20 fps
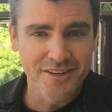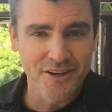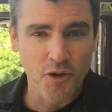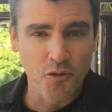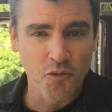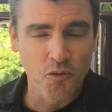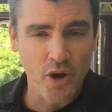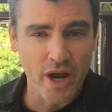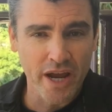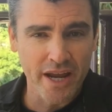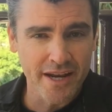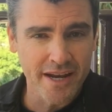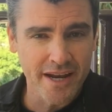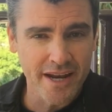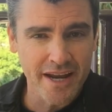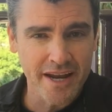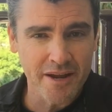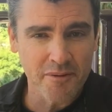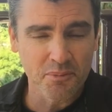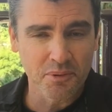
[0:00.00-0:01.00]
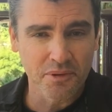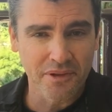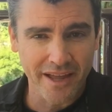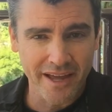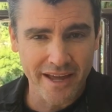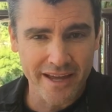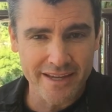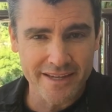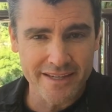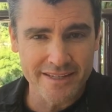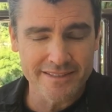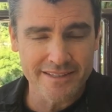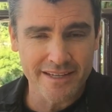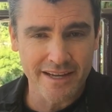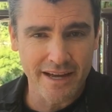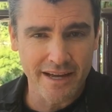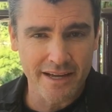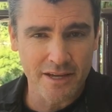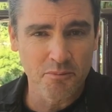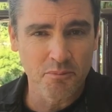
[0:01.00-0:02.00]
When players
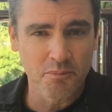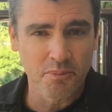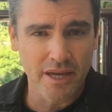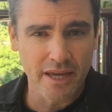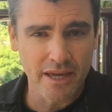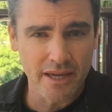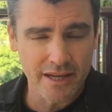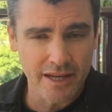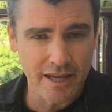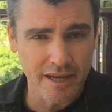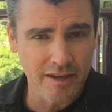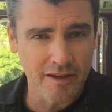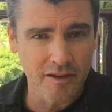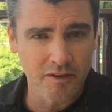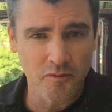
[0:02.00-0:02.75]
are competing,